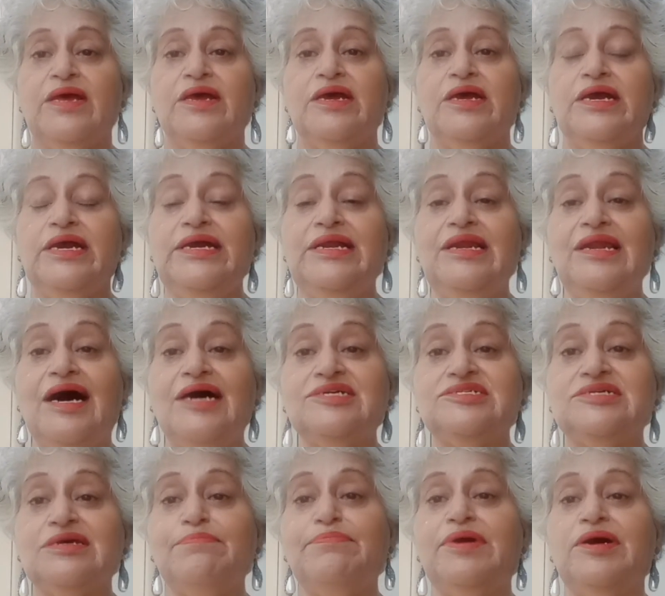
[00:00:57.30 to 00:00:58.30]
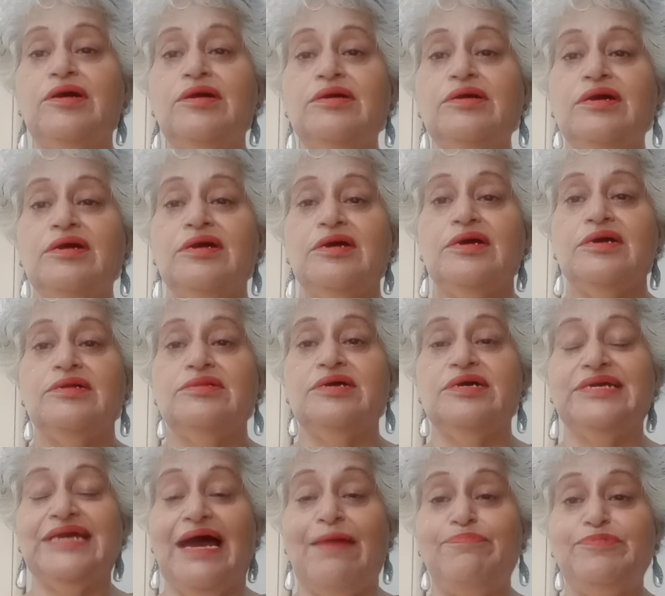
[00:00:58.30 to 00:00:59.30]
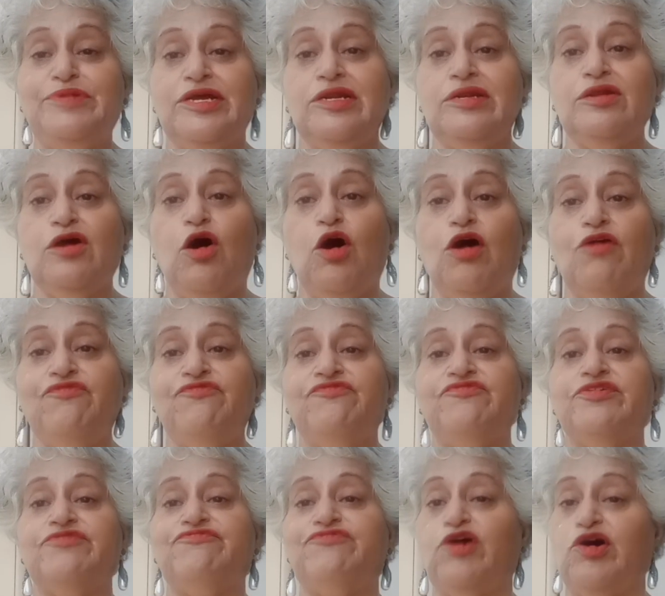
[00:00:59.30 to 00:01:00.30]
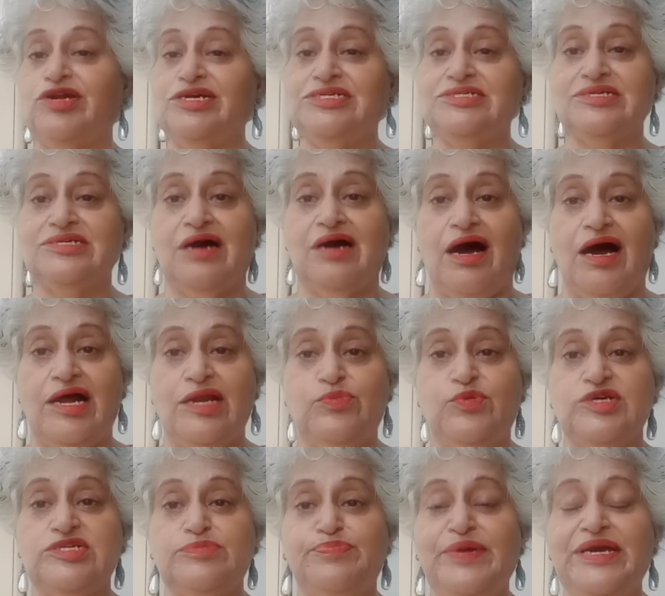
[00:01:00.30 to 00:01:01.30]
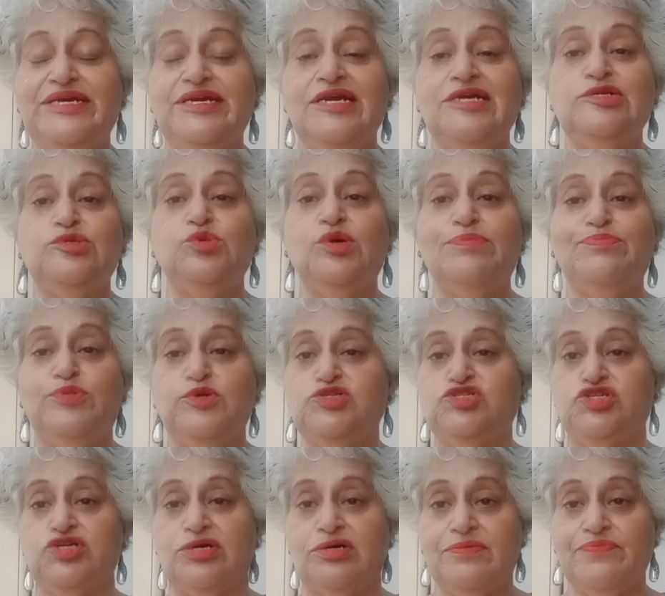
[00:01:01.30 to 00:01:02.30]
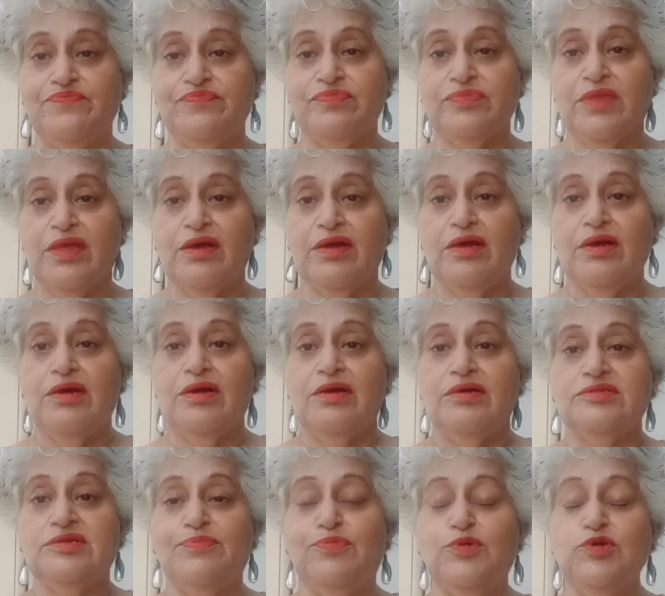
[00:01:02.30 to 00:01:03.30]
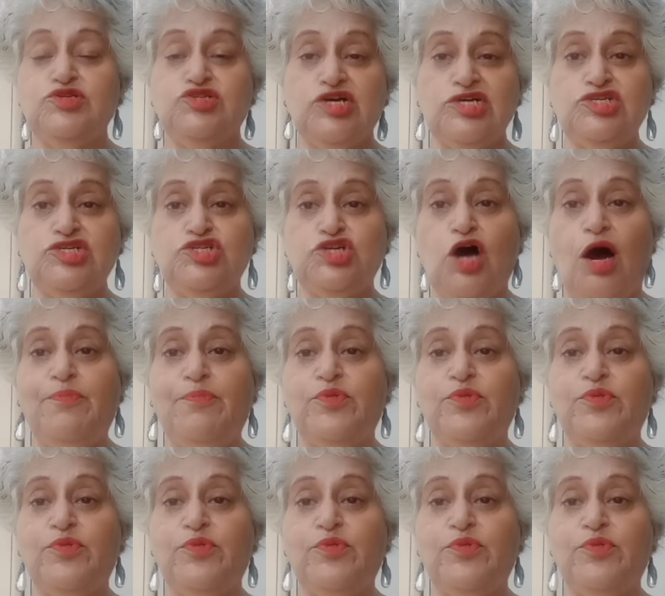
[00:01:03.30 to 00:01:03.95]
In Luxembourg, the captain of the forest guard was speaking to a butcher. The butcher's shop